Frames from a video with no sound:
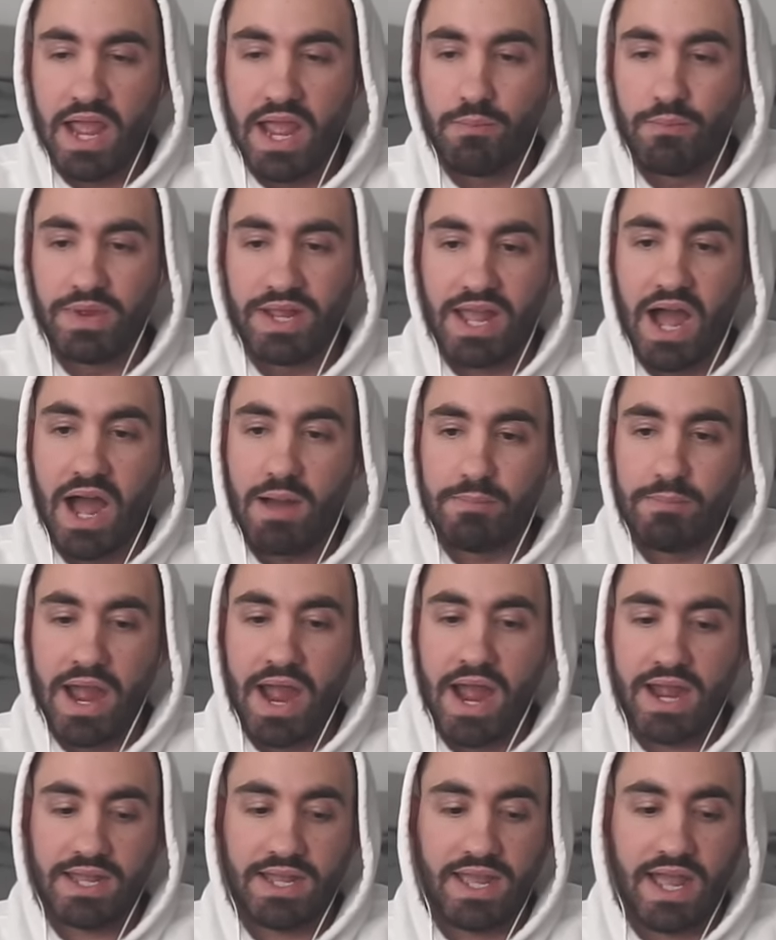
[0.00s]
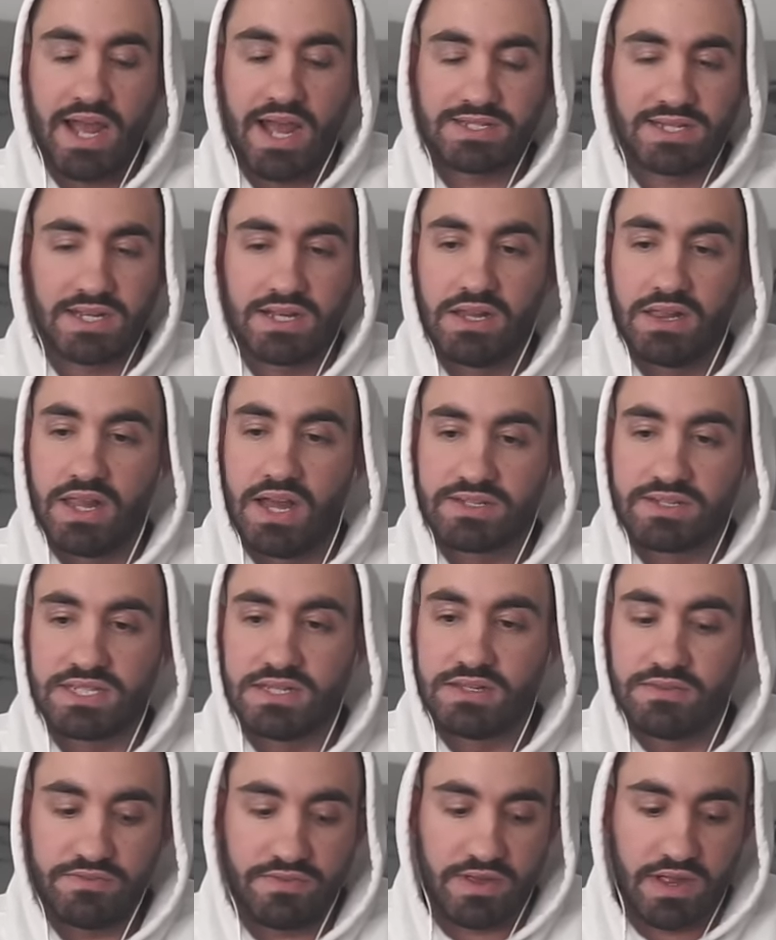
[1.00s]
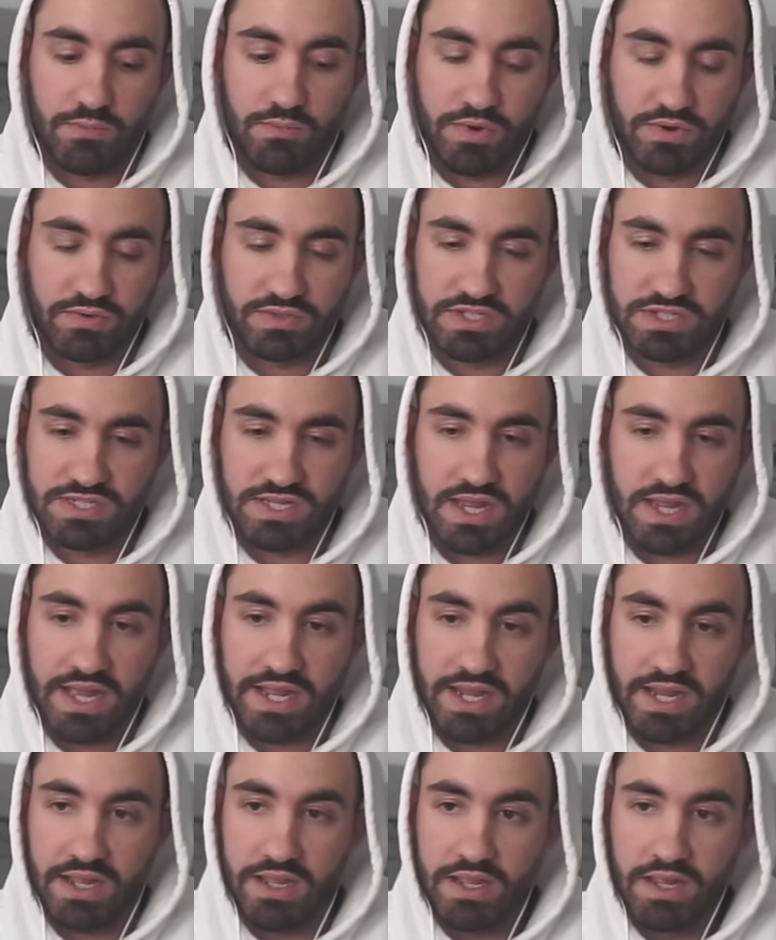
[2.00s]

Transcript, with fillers: And we got back as a collective and we were just like,